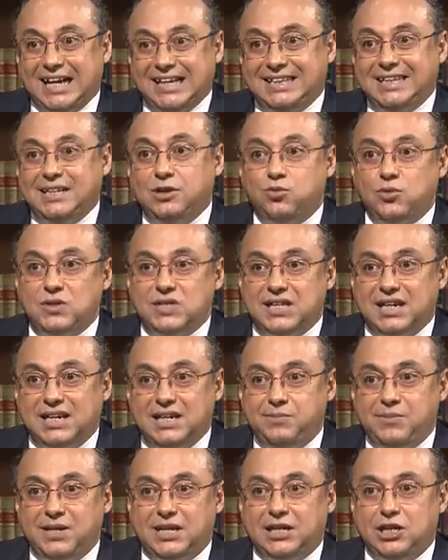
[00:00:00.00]
I think with the
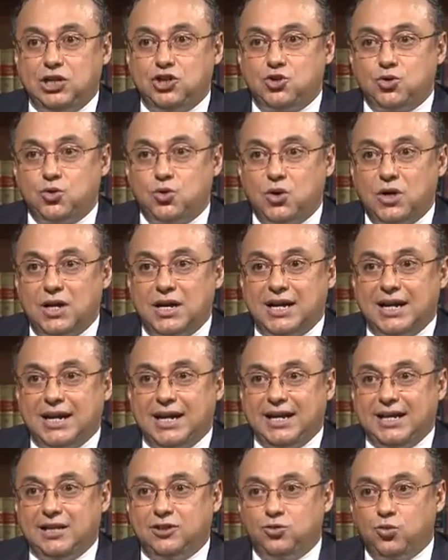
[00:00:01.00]
Libyan issue,
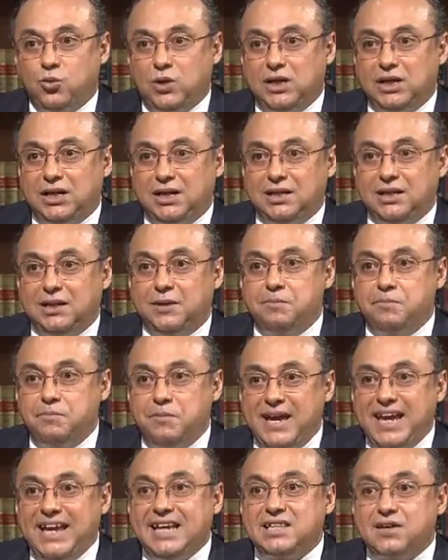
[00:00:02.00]
it will
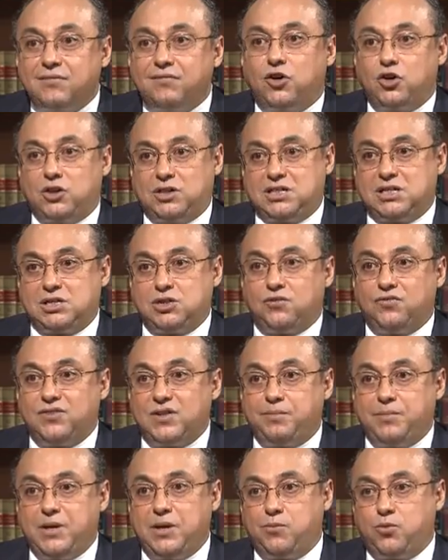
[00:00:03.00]
make the voices of
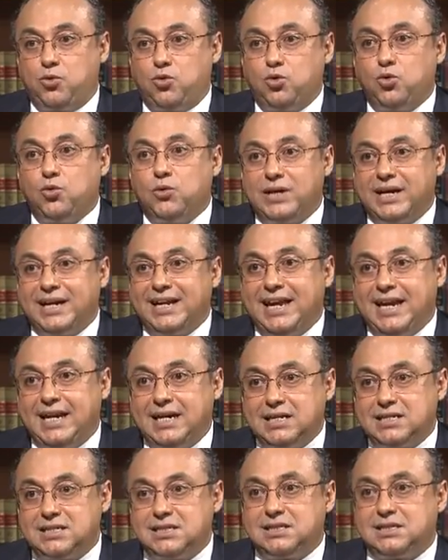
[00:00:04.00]
the people who were
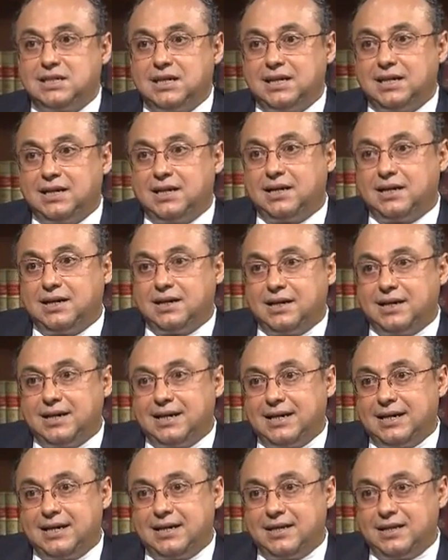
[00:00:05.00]
against the
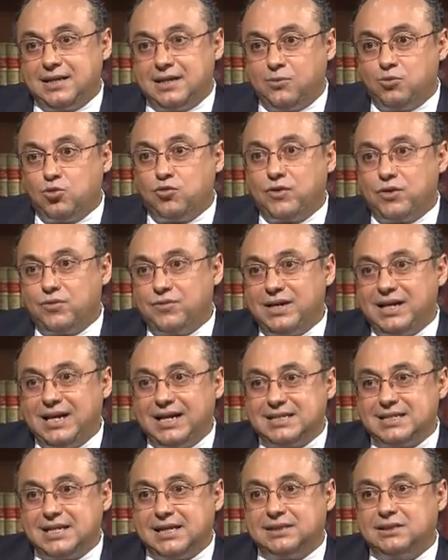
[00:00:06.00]
removal of
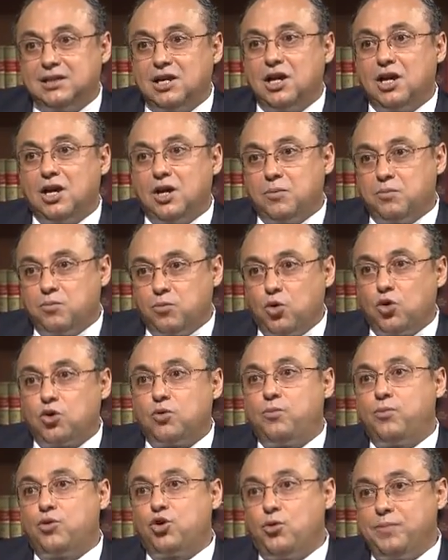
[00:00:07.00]
al-Assad
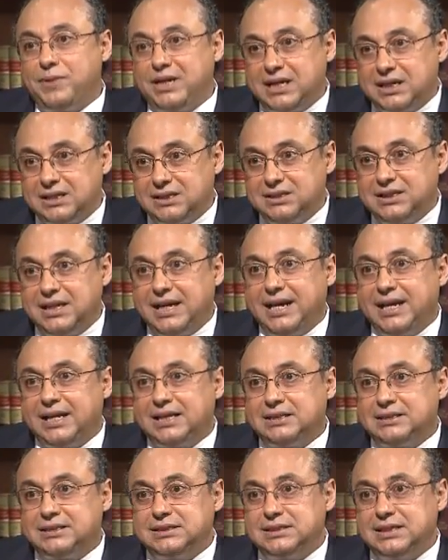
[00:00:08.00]
more prominent
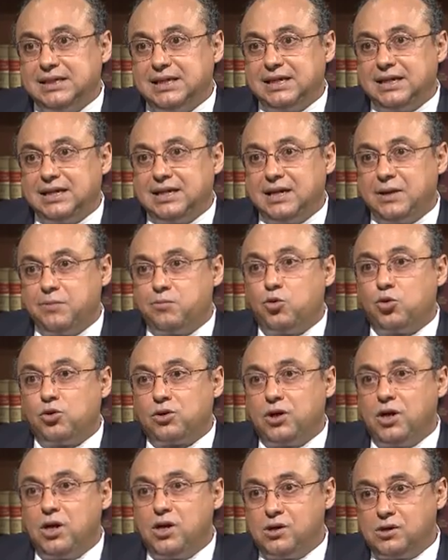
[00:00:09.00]
and
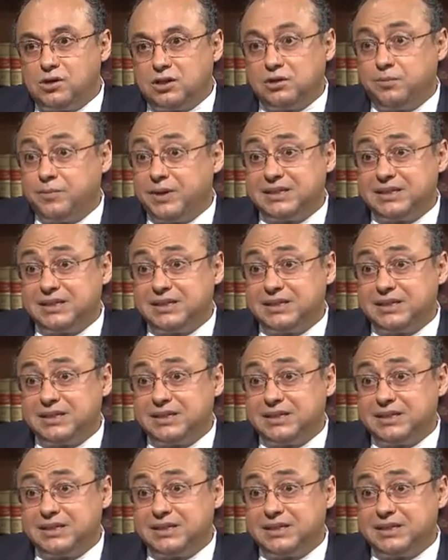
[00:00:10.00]
more heard.